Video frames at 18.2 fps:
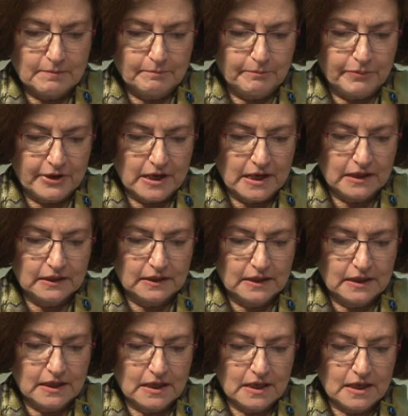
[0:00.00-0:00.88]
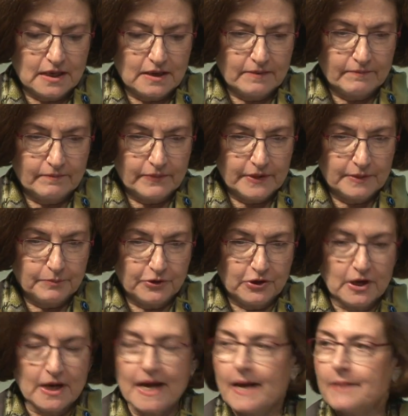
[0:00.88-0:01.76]
but um,
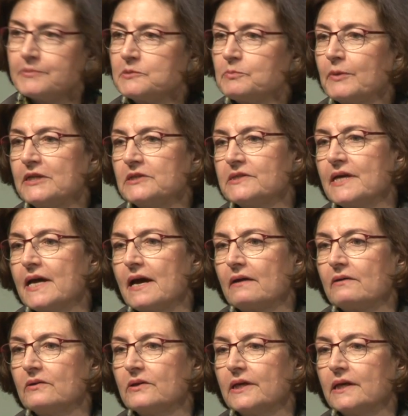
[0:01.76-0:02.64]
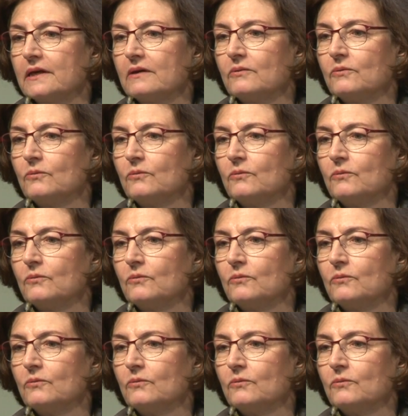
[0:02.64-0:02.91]
perhaps by tackling